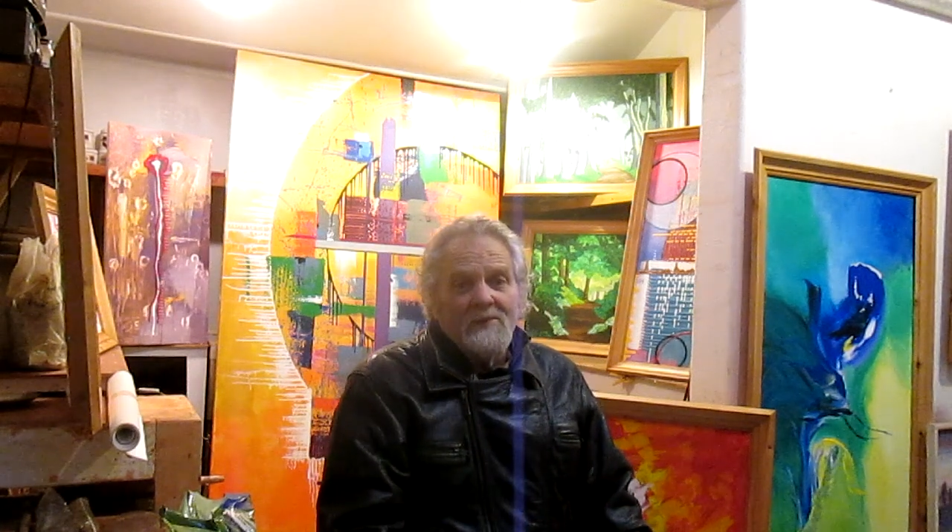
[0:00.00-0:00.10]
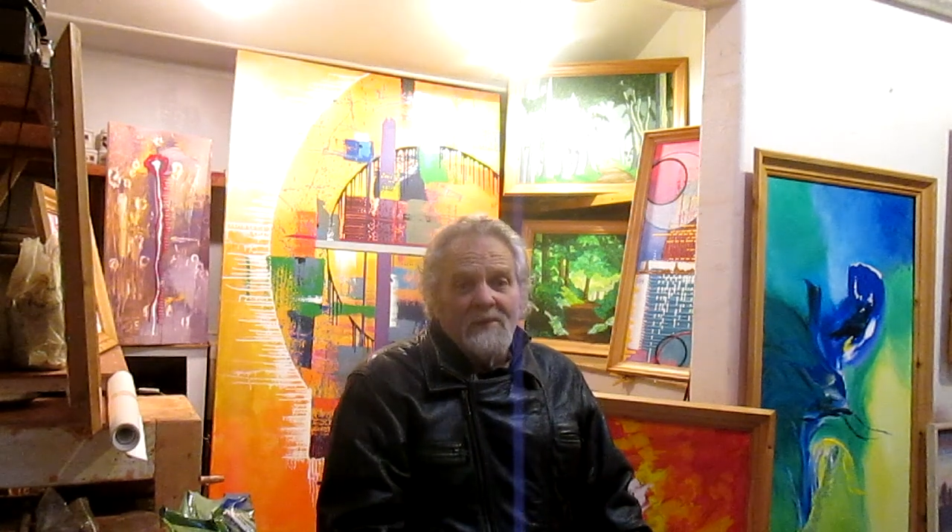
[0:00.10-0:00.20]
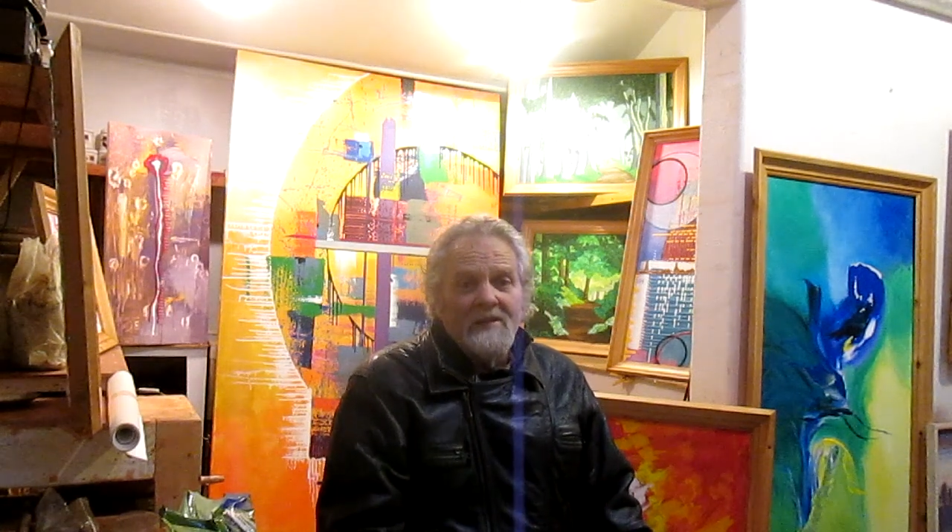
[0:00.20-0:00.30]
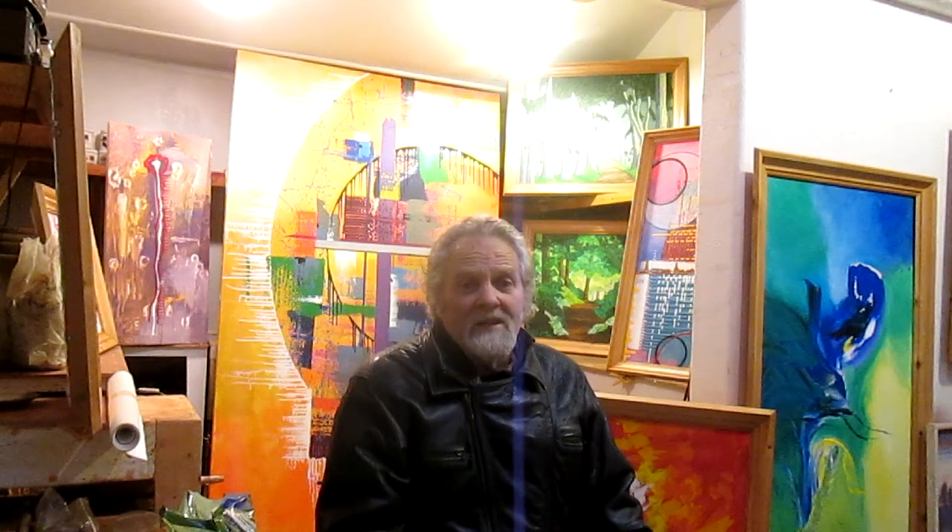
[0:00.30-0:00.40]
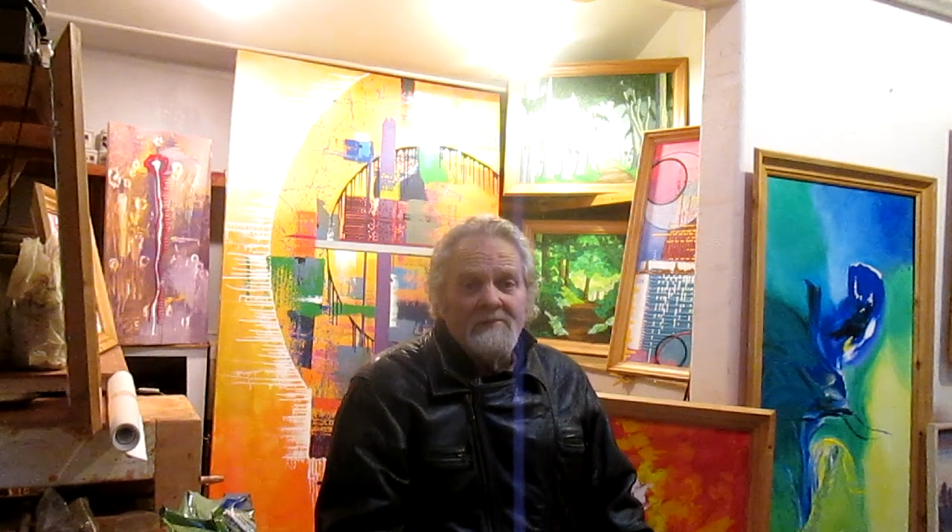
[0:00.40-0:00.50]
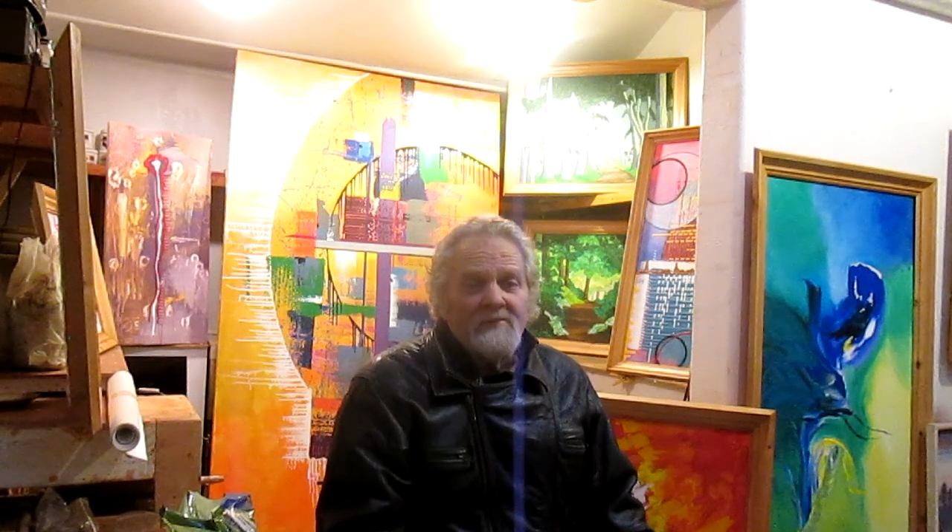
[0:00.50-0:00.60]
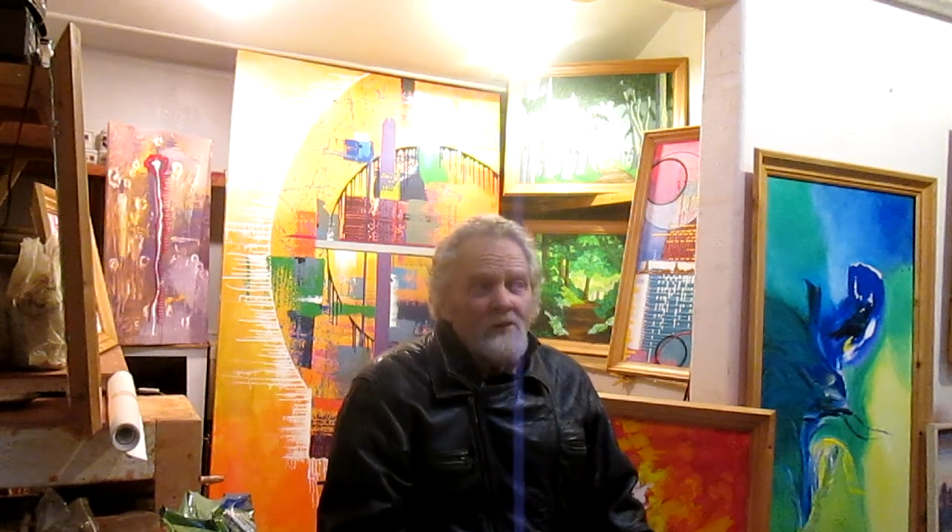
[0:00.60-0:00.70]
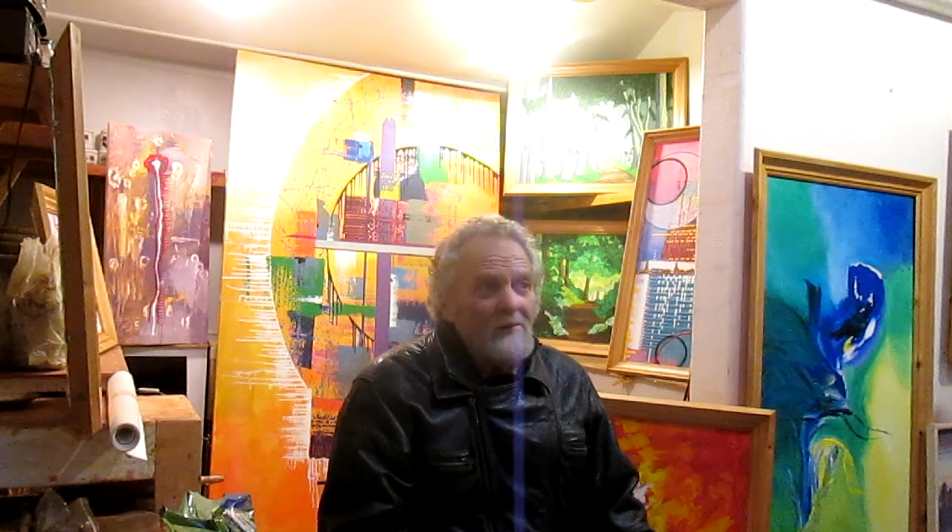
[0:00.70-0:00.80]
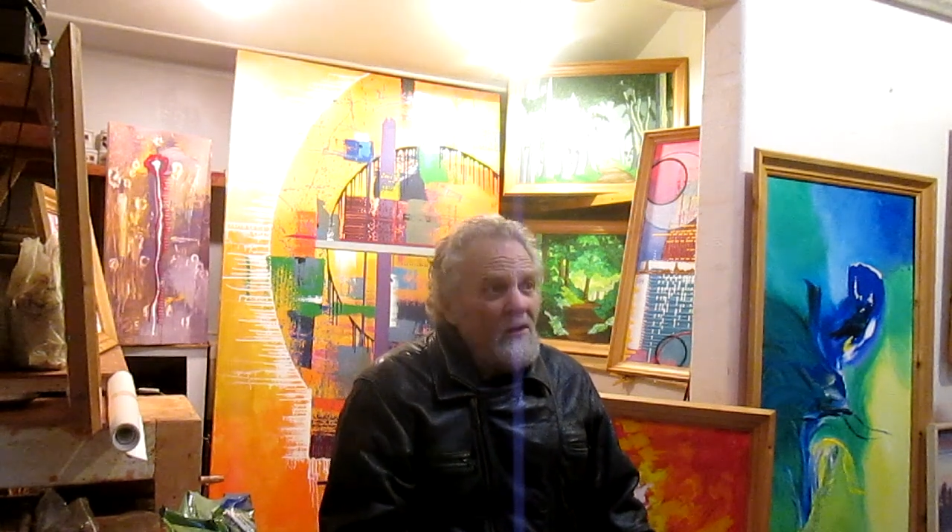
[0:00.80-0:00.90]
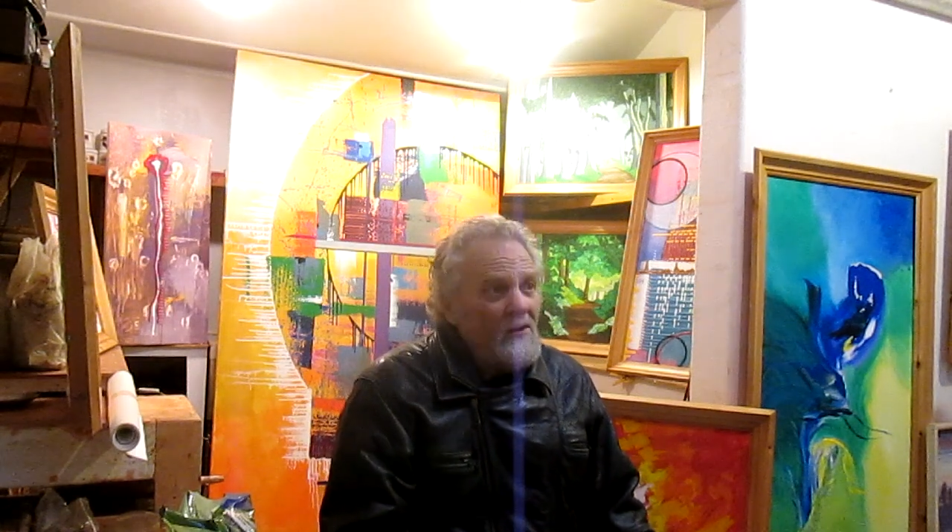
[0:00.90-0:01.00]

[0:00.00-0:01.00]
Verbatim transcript: with him for,